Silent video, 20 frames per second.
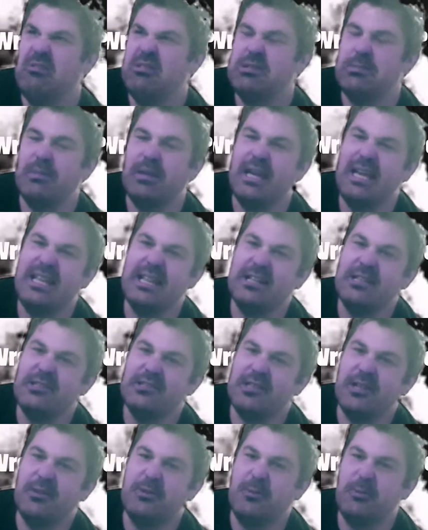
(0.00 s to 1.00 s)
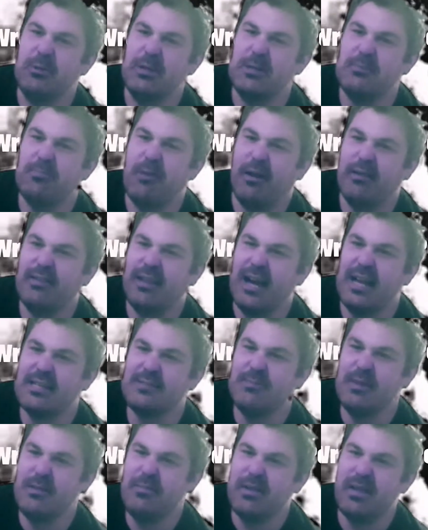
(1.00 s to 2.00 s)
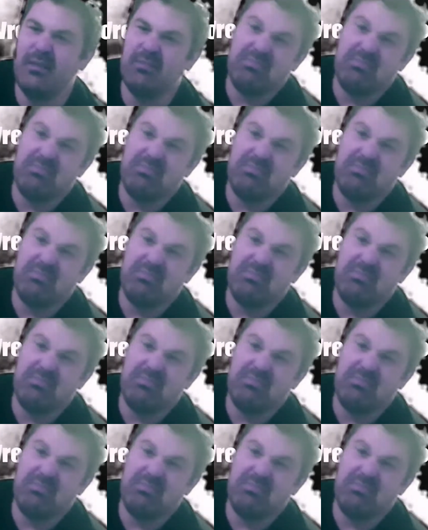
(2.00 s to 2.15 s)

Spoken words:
cadence to do this podcast, maybe.